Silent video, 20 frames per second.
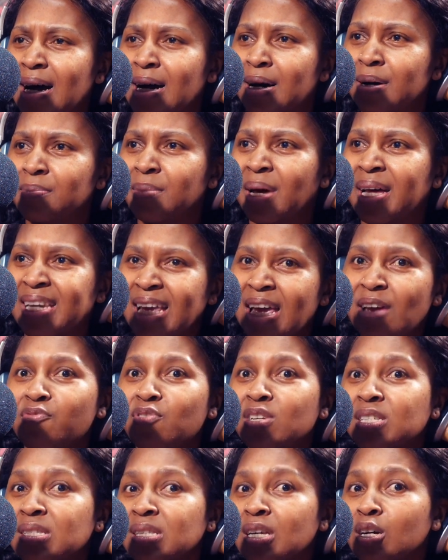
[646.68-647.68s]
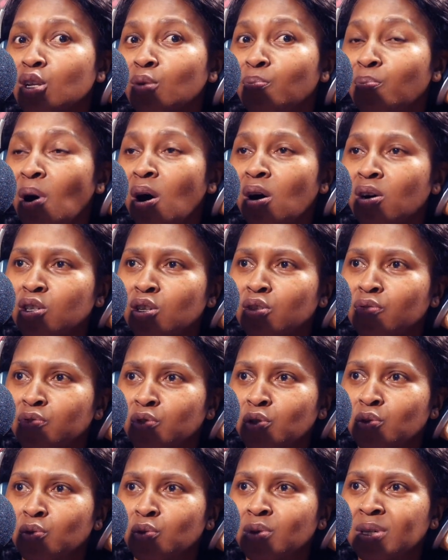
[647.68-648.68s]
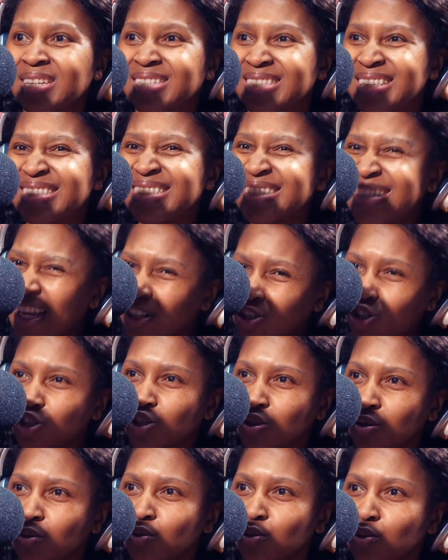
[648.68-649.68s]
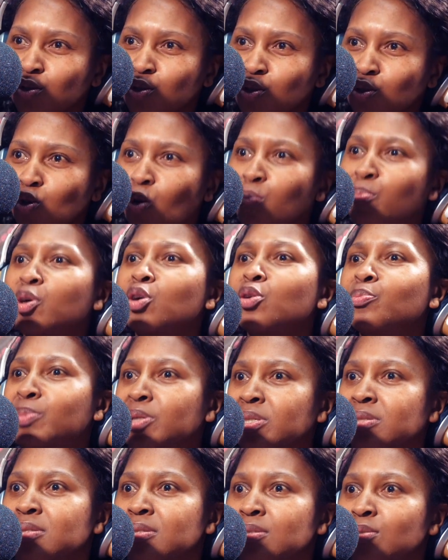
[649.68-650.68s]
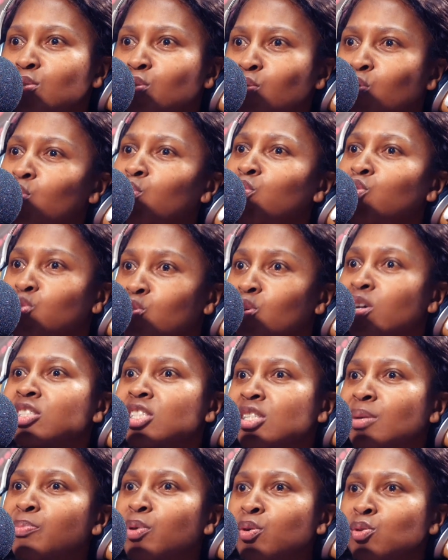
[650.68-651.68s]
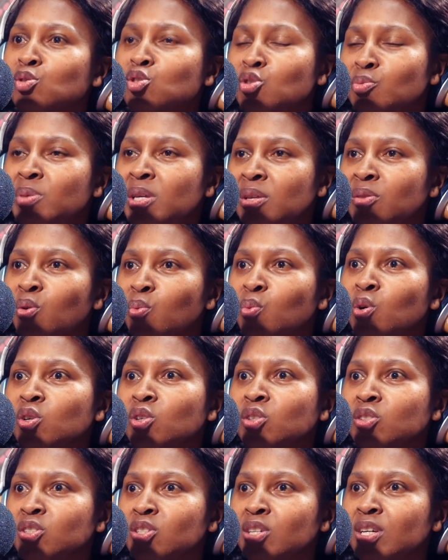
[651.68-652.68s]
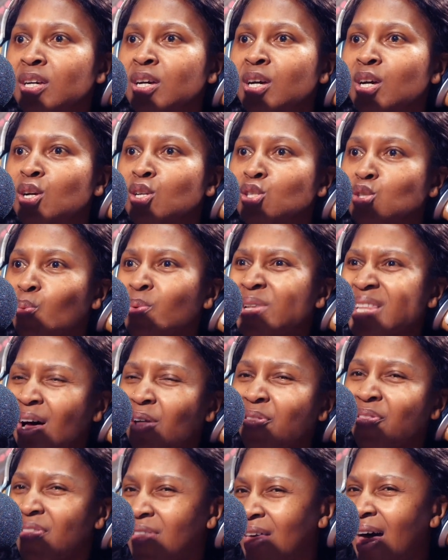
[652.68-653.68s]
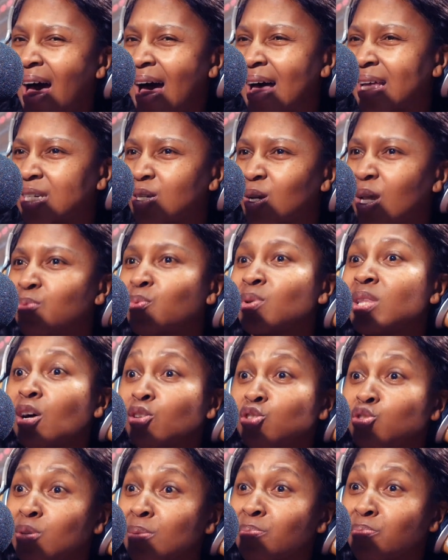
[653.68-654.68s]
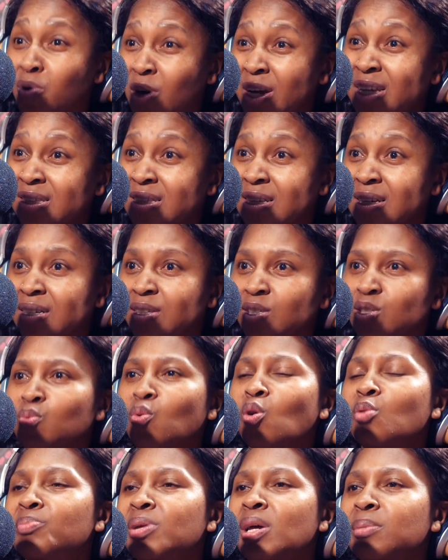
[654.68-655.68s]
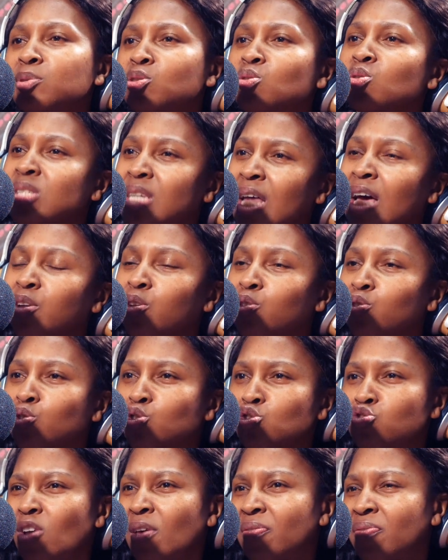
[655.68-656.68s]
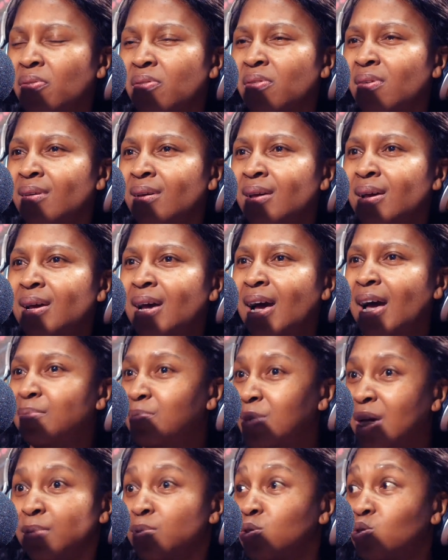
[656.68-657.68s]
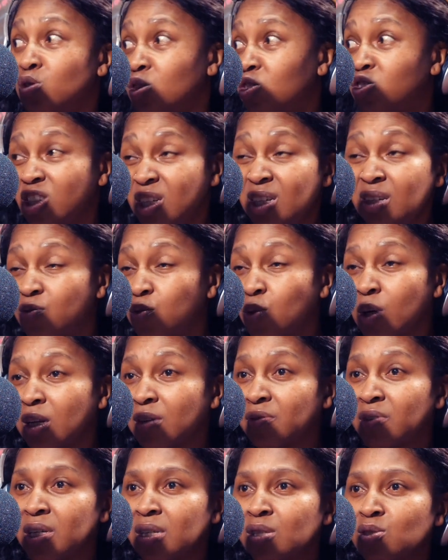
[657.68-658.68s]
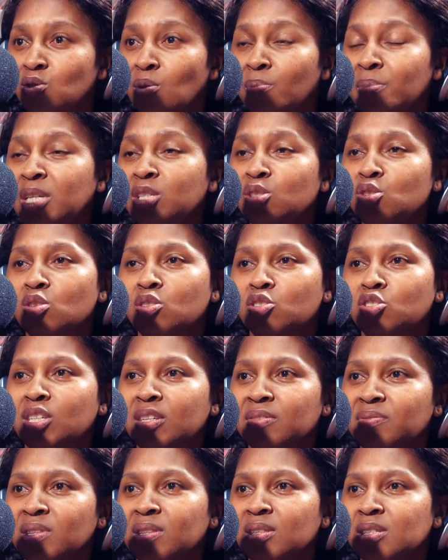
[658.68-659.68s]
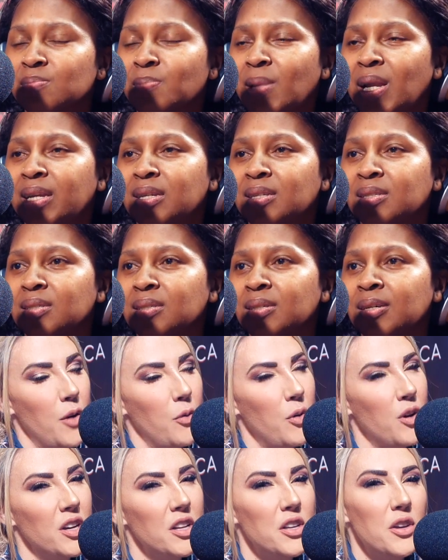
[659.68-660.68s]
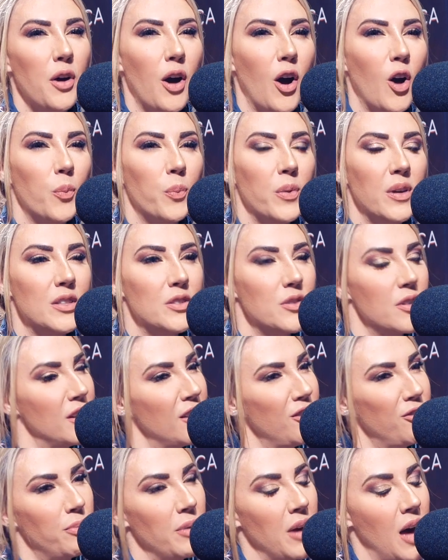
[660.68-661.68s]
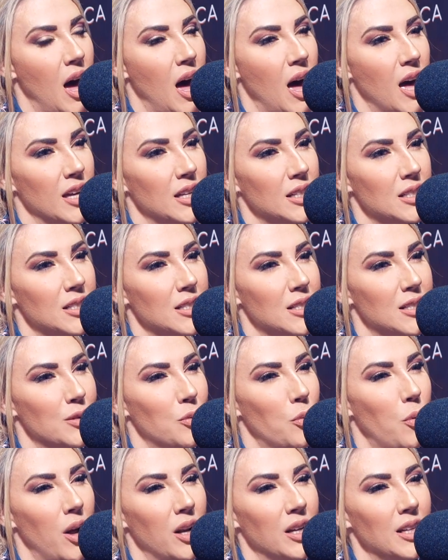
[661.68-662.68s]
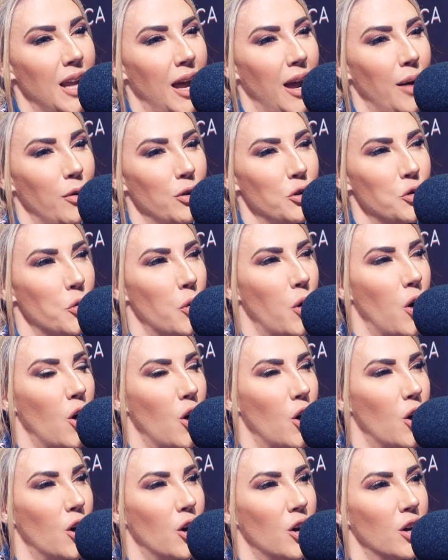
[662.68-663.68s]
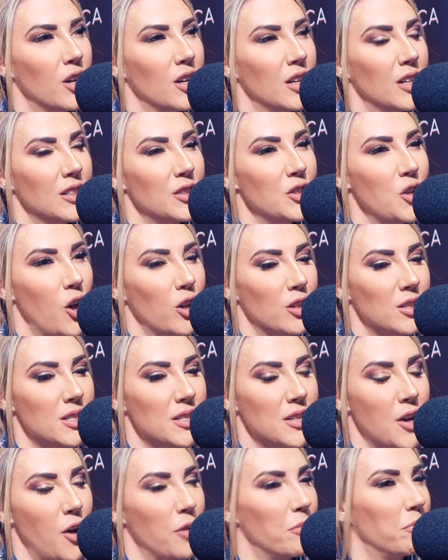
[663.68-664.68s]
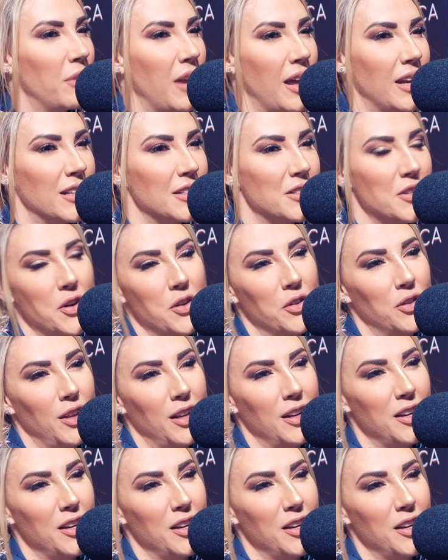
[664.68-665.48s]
And every single part of you is essential to your purpose, to who you're supposed to be in the world. So without that and without you embracing it, you won't be able to stand on your strength and be able to achieve whatever it is you're meant to achieve in this planet. What are you hoping to leave behind one day when you are not on planet Earth